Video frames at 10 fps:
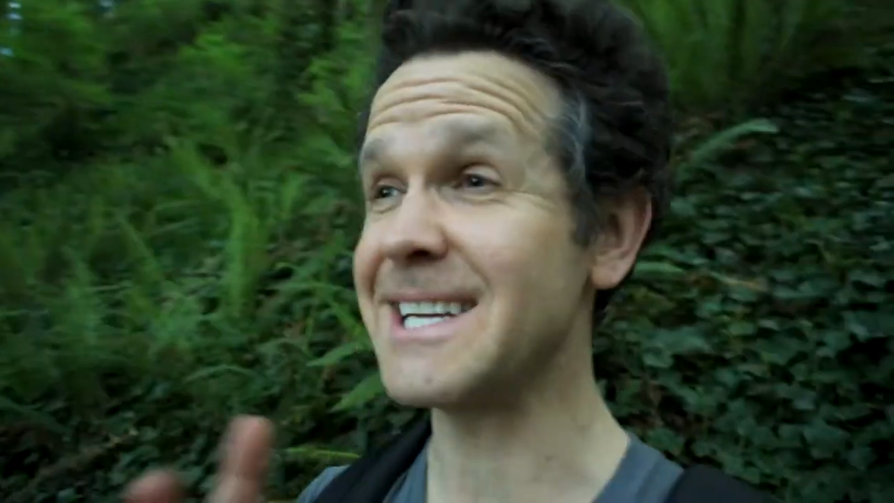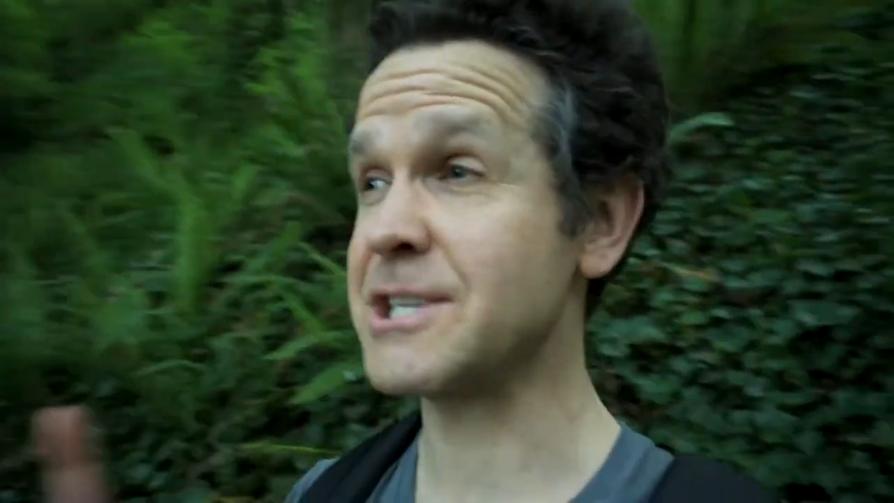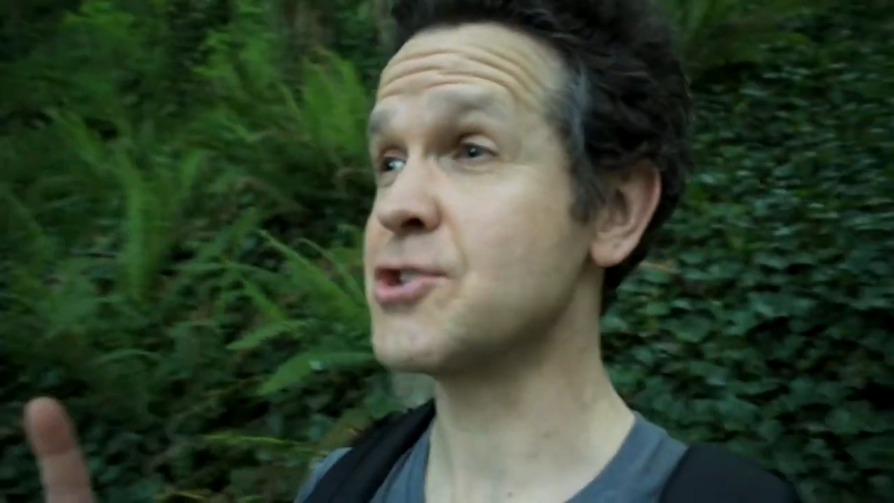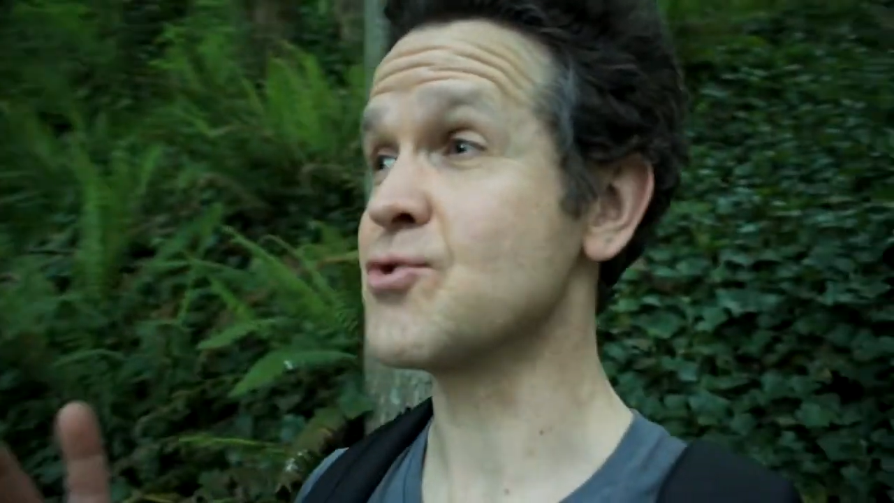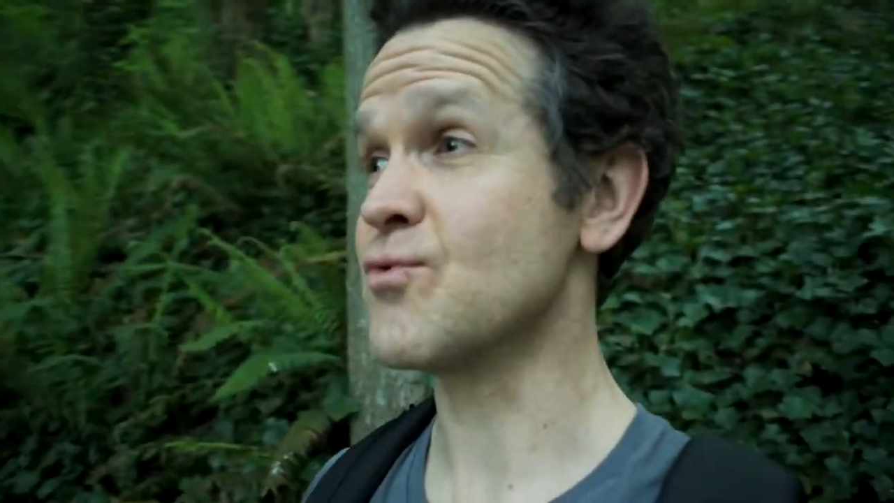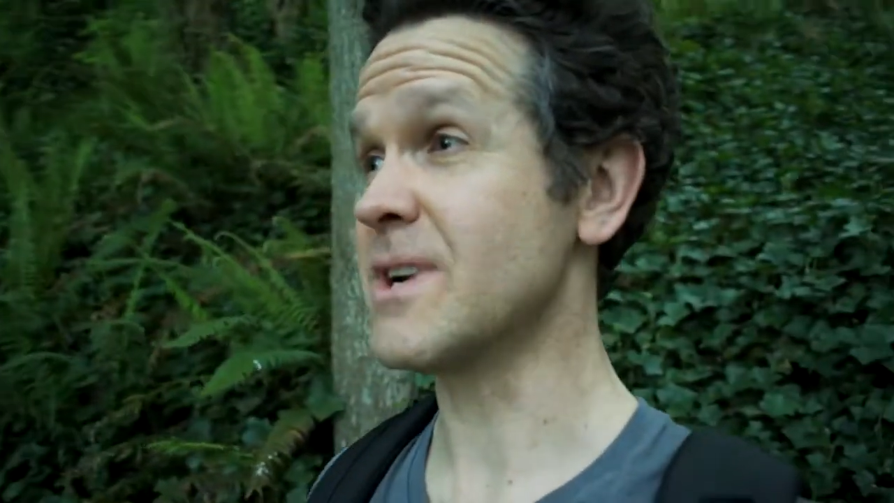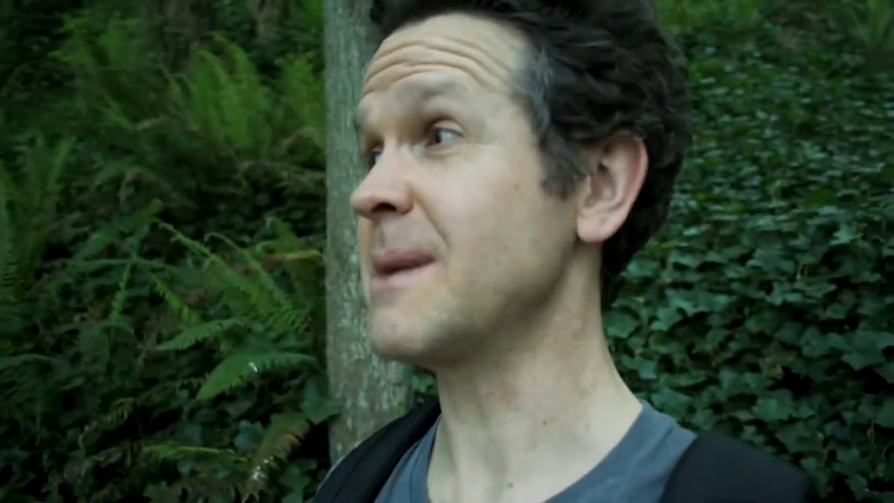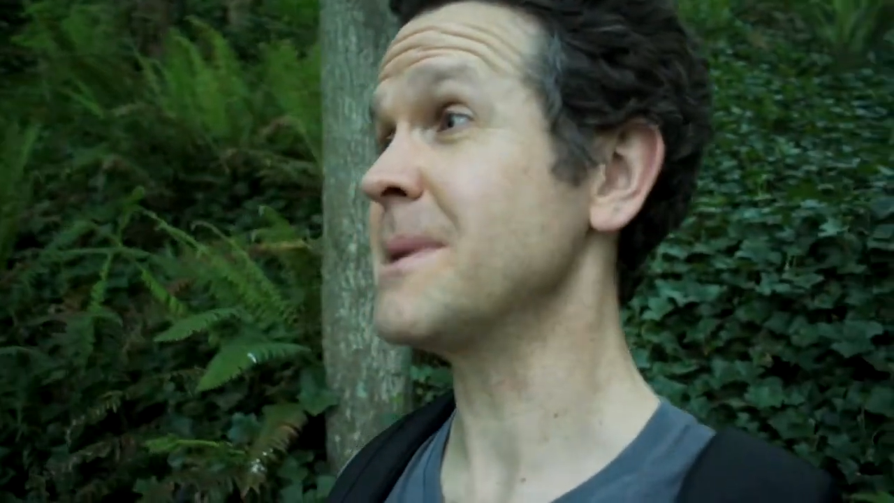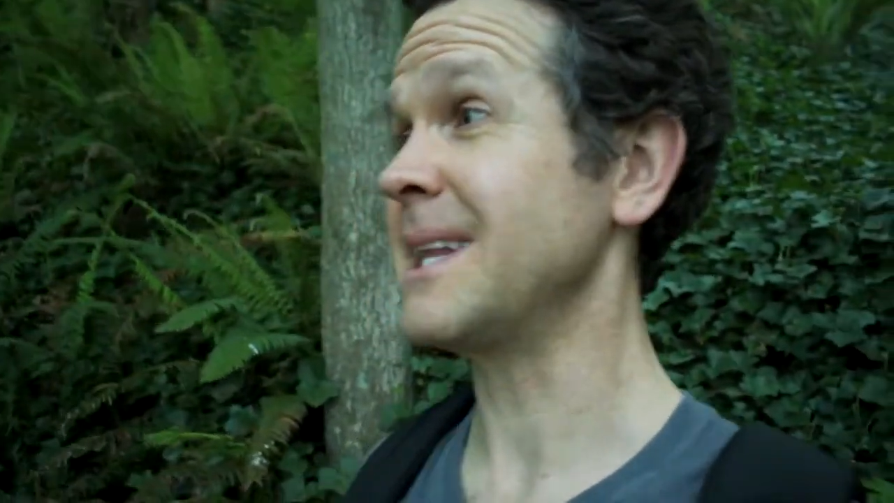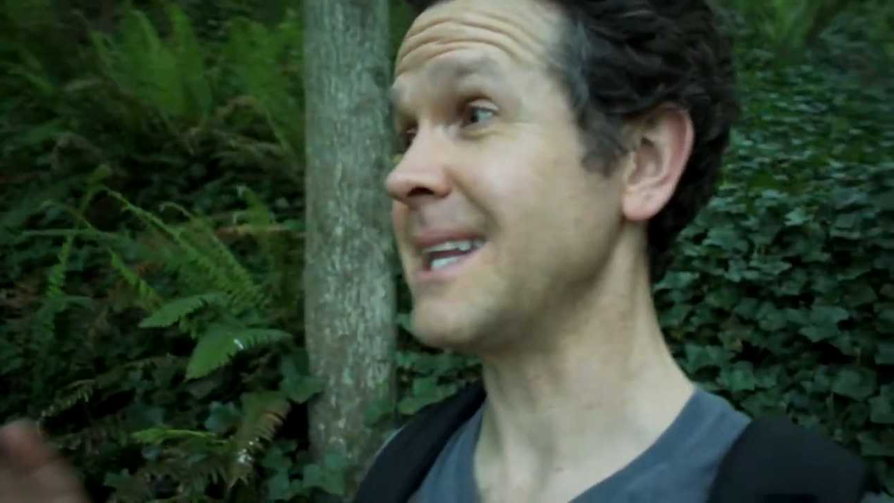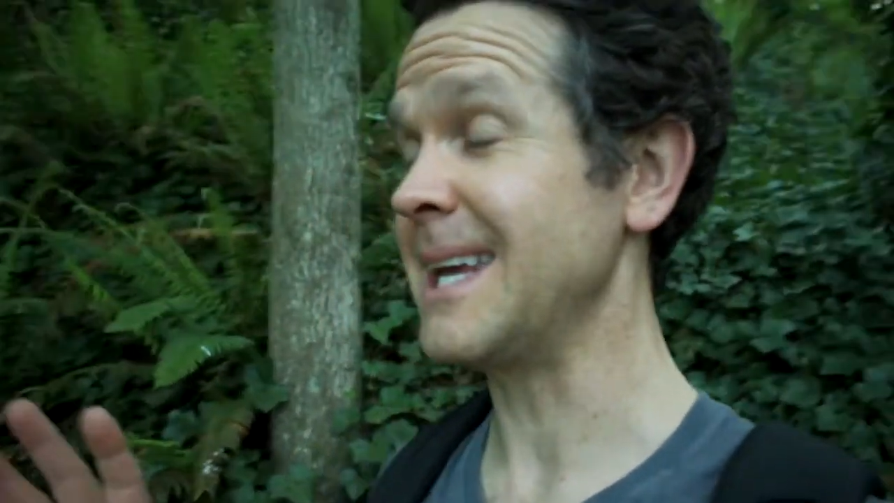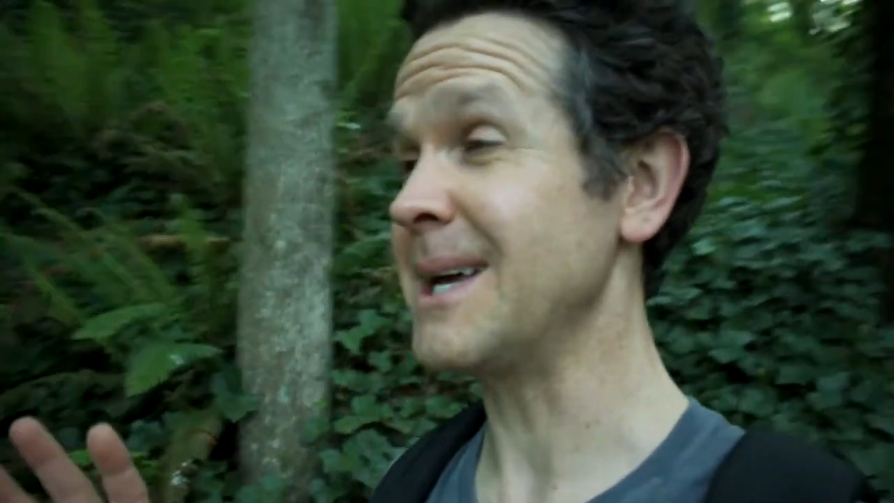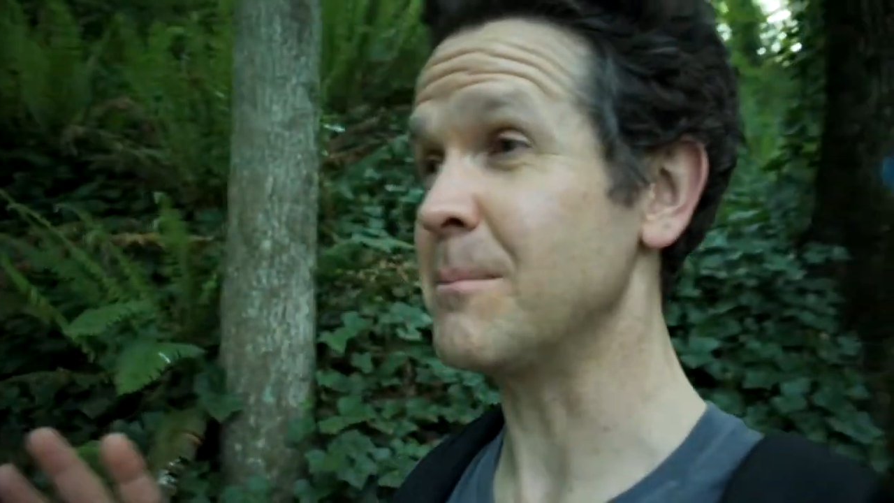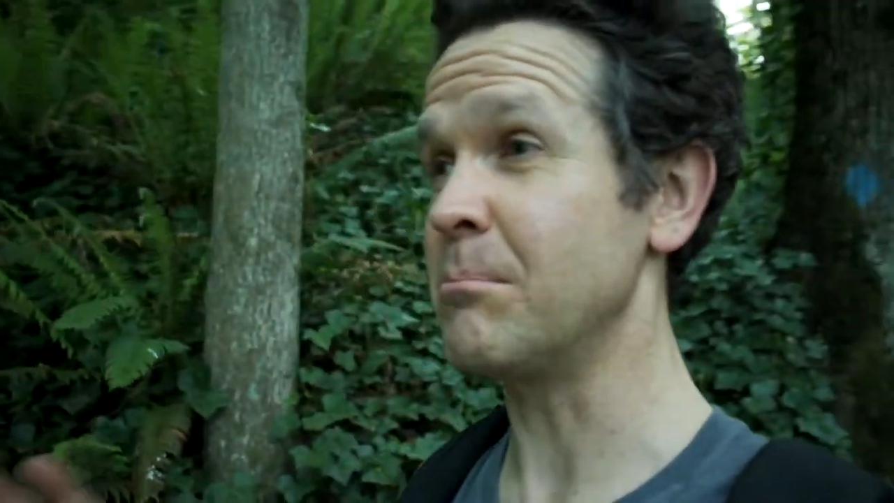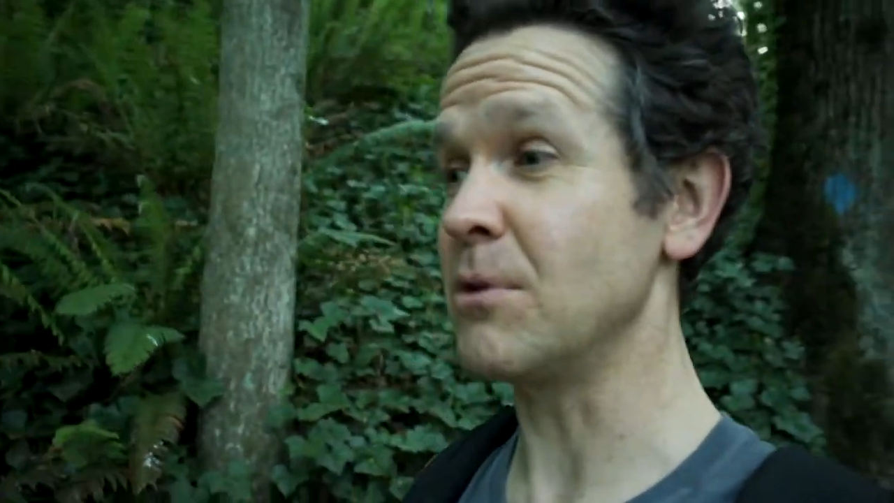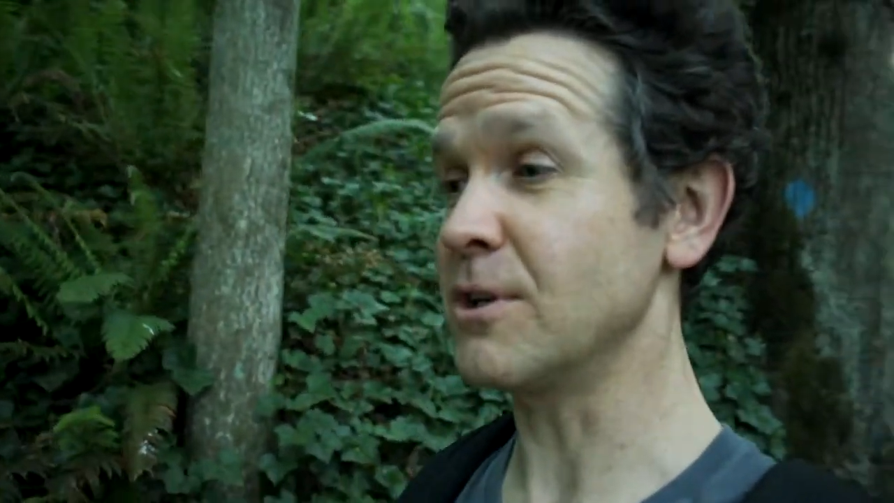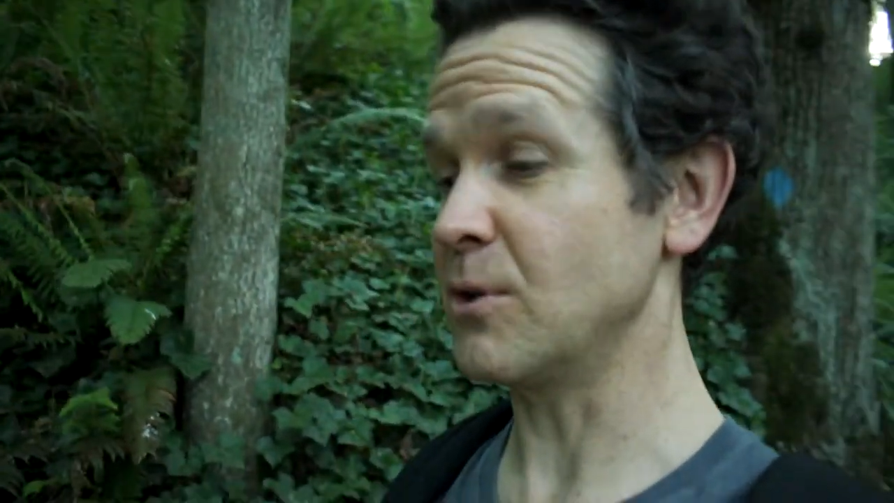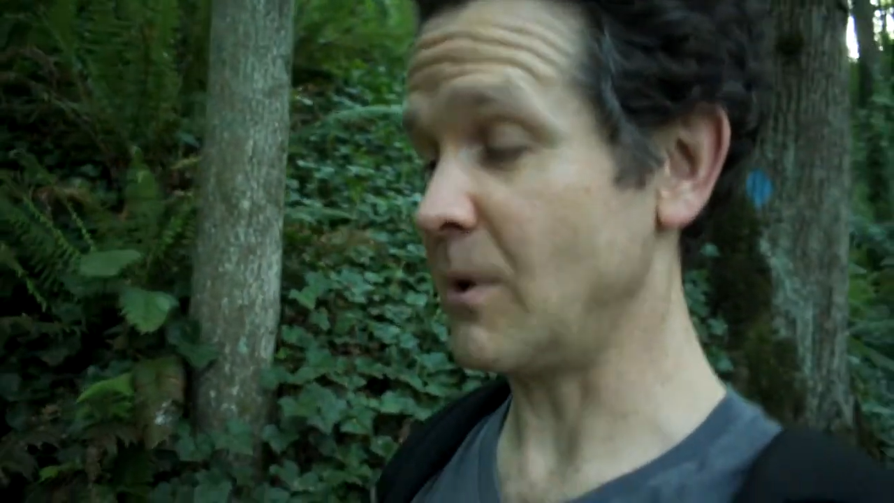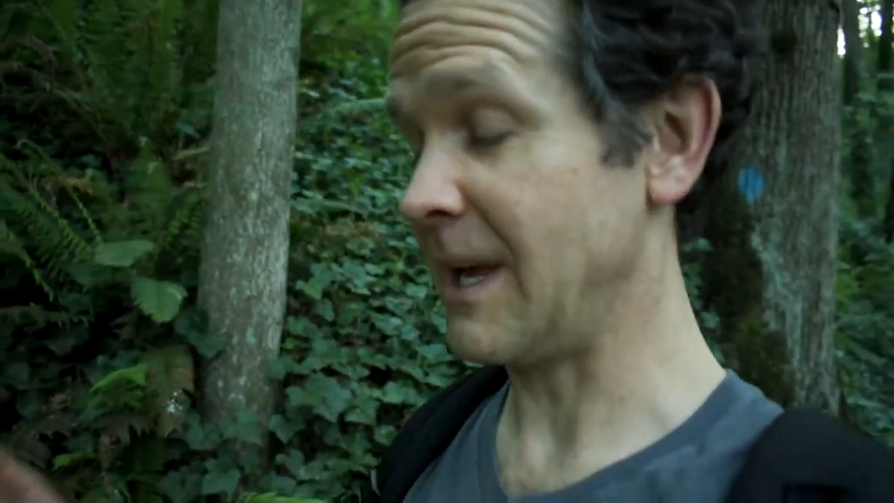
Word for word: extremely blue.